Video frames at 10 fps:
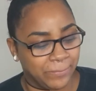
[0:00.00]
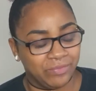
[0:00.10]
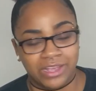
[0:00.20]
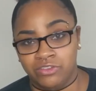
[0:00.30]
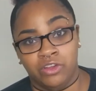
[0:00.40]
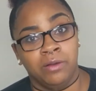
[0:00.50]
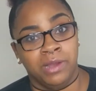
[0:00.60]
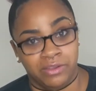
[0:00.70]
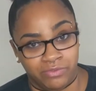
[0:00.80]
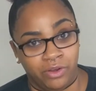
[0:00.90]
It's all
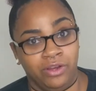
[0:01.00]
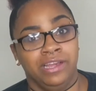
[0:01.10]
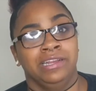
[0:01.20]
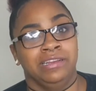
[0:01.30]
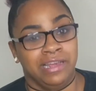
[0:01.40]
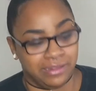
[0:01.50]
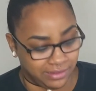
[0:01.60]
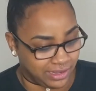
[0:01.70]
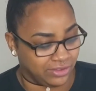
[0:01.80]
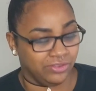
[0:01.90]
my fault, and yes,
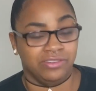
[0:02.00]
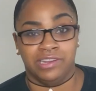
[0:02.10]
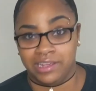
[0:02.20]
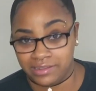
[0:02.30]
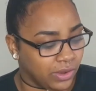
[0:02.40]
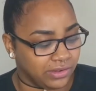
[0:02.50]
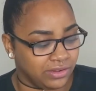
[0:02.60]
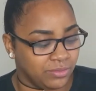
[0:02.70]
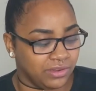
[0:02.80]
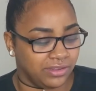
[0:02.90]
the answer is yes. Question
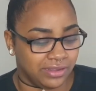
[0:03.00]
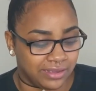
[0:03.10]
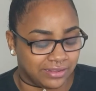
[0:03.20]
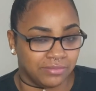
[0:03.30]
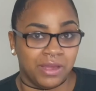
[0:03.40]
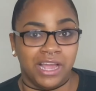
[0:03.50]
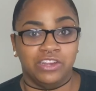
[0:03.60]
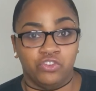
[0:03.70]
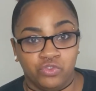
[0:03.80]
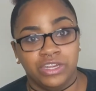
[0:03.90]
number 6, my
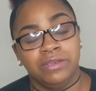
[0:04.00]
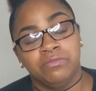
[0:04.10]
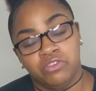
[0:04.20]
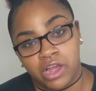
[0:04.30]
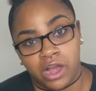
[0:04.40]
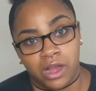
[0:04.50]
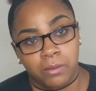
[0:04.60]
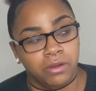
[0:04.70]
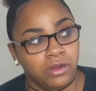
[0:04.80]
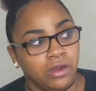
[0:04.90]
dream
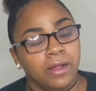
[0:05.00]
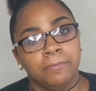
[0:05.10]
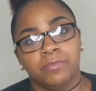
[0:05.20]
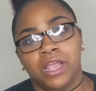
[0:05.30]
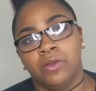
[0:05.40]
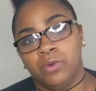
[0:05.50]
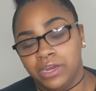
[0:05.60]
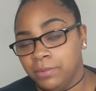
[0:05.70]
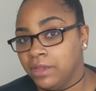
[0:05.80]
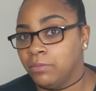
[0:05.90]
job. I want
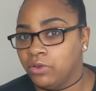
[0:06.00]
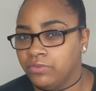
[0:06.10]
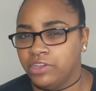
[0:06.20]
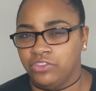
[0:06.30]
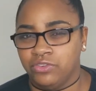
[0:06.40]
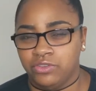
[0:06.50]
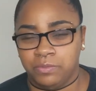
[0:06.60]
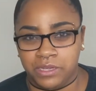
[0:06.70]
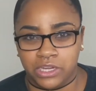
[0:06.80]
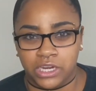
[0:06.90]
to be a motivational
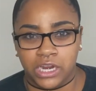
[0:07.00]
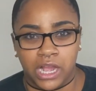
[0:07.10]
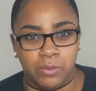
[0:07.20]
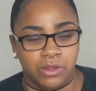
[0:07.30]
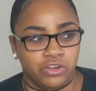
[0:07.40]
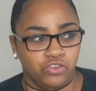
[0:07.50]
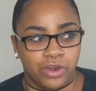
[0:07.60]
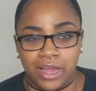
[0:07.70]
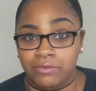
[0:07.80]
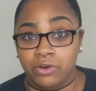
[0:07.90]
speaker. I want to
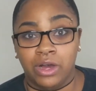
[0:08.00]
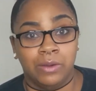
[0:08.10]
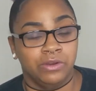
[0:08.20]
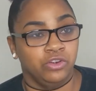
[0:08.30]
travel. I want to